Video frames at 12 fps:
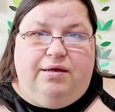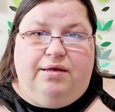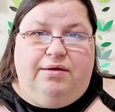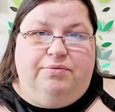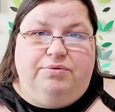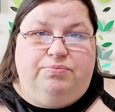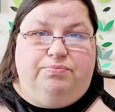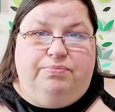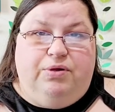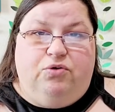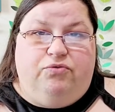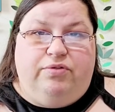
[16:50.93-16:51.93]
it was
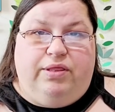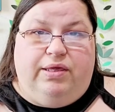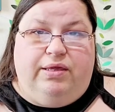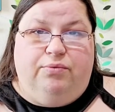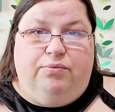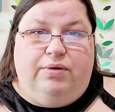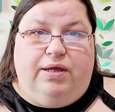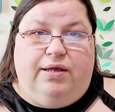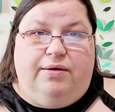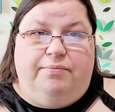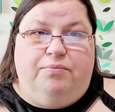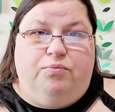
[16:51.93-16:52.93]
beautifully
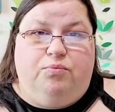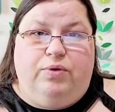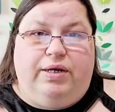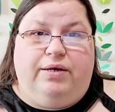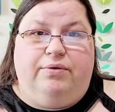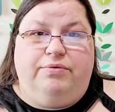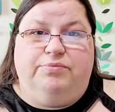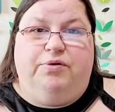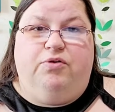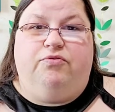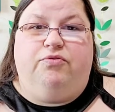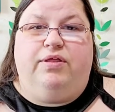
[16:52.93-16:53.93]
um, written. It was
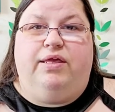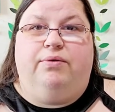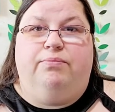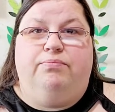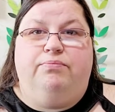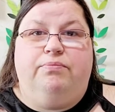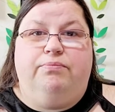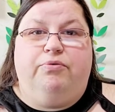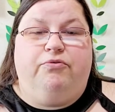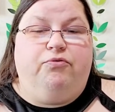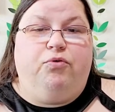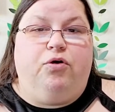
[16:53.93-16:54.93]
beautifully
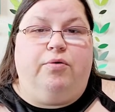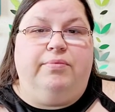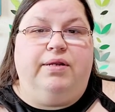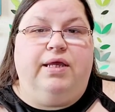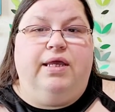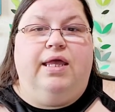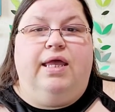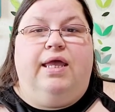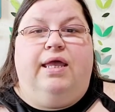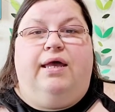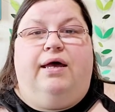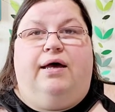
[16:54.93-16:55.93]
performed.
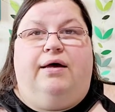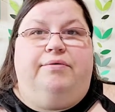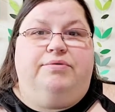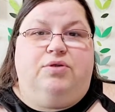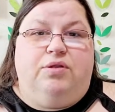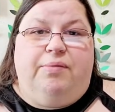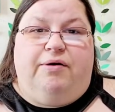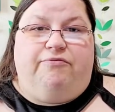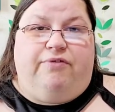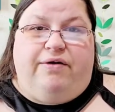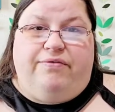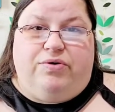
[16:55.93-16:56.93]
Uh, it was only about
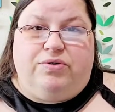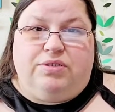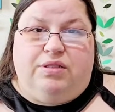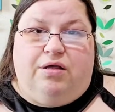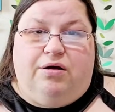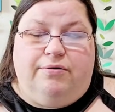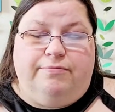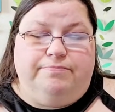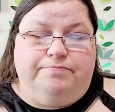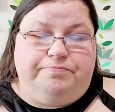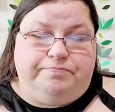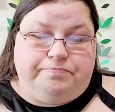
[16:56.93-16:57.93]
five hours long,
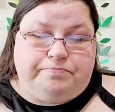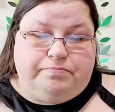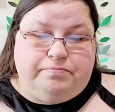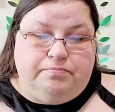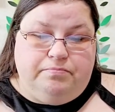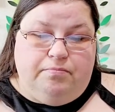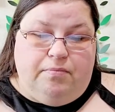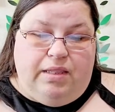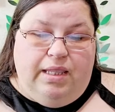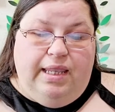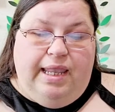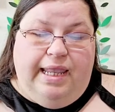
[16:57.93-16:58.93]

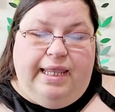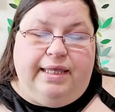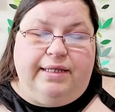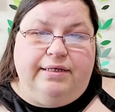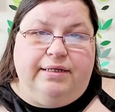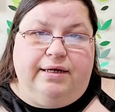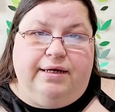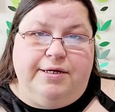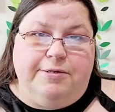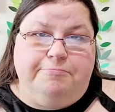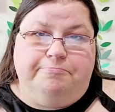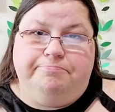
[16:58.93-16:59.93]
and
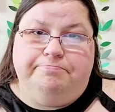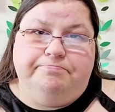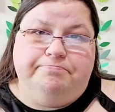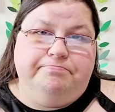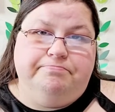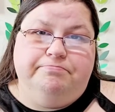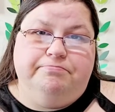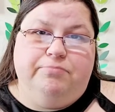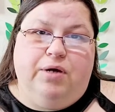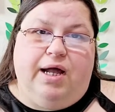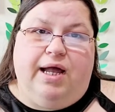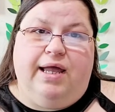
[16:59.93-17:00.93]
um,
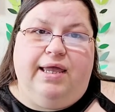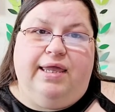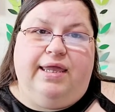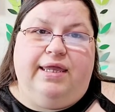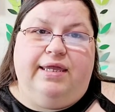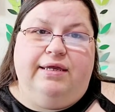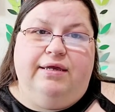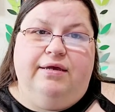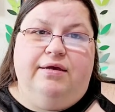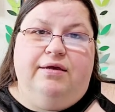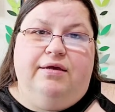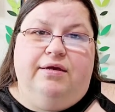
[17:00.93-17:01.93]
I
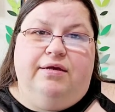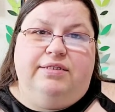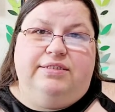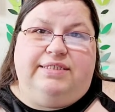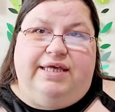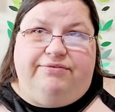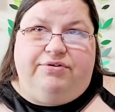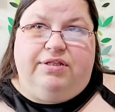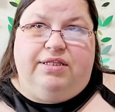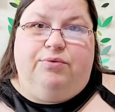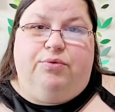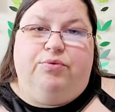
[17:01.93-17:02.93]

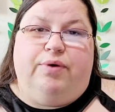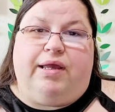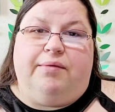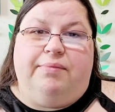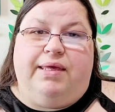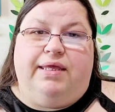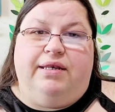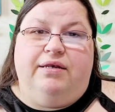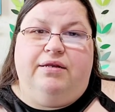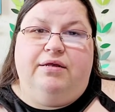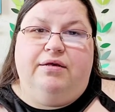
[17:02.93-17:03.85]
definitely would recommend